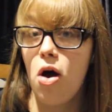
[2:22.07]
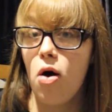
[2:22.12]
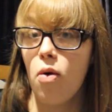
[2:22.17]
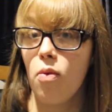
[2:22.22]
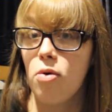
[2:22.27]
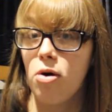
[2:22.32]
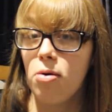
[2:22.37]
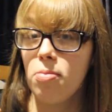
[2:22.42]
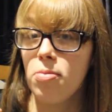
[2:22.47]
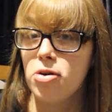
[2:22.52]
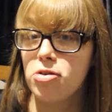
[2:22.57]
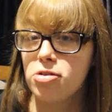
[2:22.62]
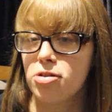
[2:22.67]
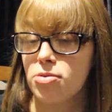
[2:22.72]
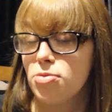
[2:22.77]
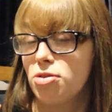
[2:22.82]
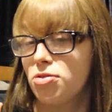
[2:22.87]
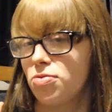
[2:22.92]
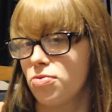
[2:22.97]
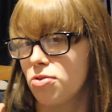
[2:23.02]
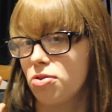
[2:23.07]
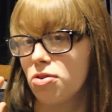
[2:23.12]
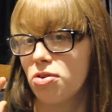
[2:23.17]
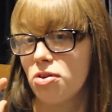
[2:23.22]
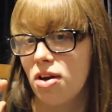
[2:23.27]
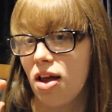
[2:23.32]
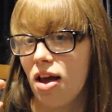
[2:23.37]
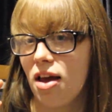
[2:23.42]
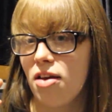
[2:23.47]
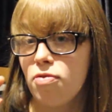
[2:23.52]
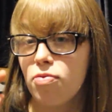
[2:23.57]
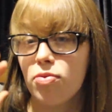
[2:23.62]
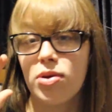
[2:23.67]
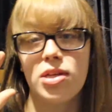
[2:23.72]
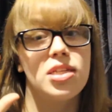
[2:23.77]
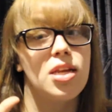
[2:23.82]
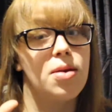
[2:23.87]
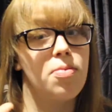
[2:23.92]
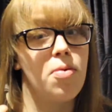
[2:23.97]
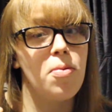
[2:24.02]
what emotion would rule your life,
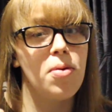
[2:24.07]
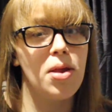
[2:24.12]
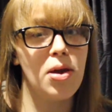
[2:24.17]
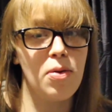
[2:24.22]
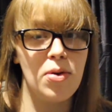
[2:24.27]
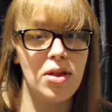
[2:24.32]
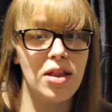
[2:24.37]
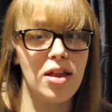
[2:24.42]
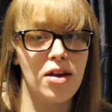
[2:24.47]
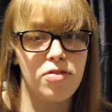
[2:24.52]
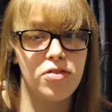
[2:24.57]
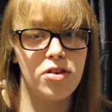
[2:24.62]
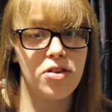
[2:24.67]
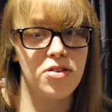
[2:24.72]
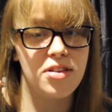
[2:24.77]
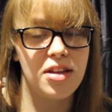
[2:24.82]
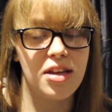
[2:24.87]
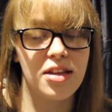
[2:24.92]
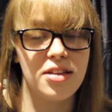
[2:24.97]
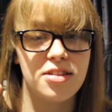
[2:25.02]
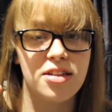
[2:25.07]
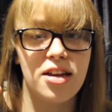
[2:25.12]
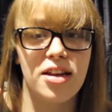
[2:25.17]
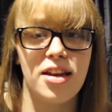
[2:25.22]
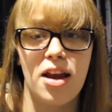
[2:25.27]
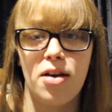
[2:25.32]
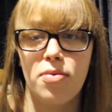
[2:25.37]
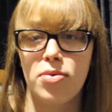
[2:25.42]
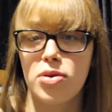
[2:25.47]
which they probably will after you see Inside Out,